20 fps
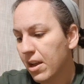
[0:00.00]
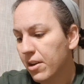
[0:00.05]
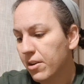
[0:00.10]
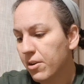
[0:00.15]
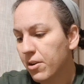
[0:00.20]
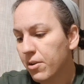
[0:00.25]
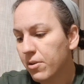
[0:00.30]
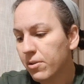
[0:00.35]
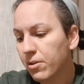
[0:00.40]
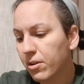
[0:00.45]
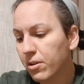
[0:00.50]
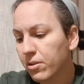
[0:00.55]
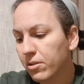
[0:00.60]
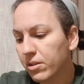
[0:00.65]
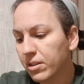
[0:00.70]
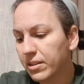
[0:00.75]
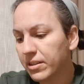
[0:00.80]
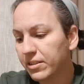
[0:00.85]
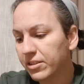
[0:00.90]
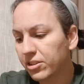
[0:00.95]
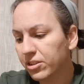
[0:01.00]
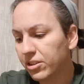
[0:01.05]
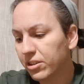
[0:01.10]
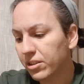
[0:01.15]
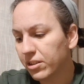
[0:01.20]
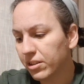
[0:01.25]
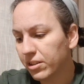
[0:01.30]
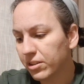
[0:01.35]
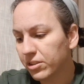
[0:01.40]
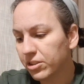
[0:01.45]
No girl
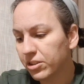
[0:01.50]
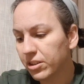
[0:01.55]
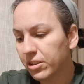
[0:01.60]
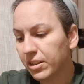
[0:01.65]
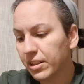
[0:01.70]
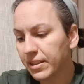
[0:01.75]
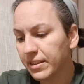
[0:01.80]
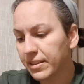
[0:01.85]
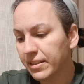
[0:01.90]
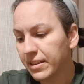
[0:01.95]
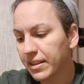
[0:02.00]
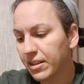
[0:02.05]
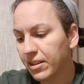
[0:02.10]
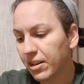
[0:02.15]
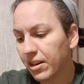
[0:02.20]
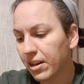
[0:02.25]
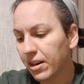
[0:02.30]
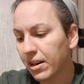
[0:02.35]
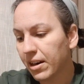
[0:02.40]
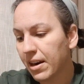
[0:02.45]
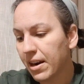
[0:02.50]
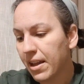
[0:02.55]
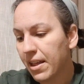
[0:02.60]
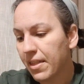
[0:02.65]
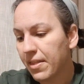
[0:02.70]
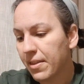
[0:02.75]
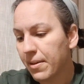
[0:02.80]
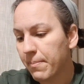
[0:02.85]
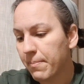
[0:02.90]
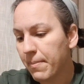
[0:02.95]
should consider
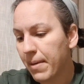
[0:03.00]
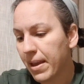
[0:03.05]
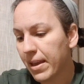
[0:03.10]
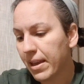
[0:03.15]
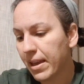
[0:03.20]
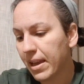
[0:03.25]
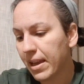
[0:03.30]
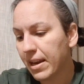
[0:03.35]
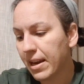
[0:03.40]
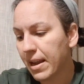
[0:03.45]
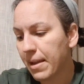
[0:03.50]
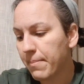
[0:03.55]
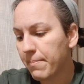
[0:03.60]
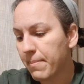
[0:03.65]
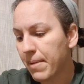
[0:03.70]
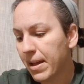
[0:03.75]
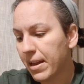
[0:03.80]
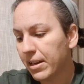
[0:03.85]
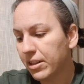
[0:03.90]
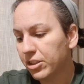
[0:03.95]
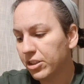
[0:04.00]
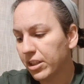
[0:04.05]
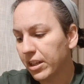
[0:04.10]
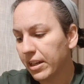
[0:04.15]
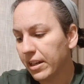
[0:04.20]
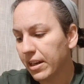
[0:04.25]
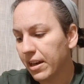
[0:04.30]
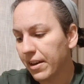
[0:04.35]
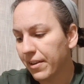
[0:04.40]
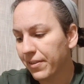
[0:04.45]
the making and
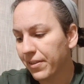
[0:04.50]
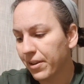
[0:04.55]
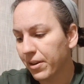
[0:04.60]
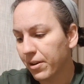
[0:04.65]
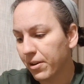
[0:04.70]
managing of the